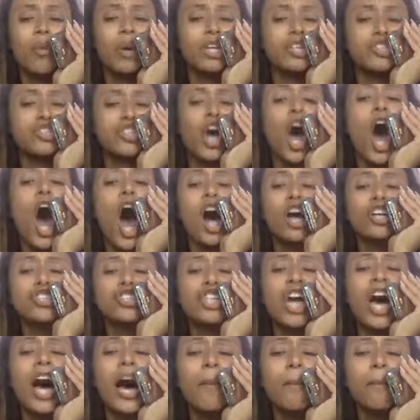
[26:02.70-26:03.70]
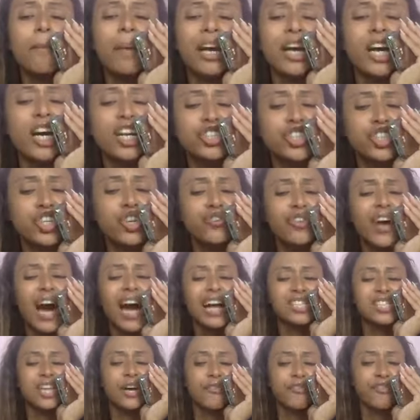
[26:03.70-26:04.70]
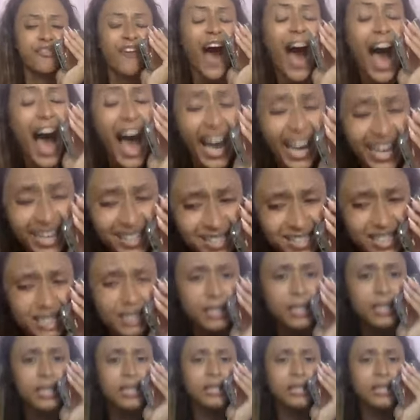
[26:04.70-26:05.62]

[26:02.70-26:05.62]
we charge up, because you've got to fight.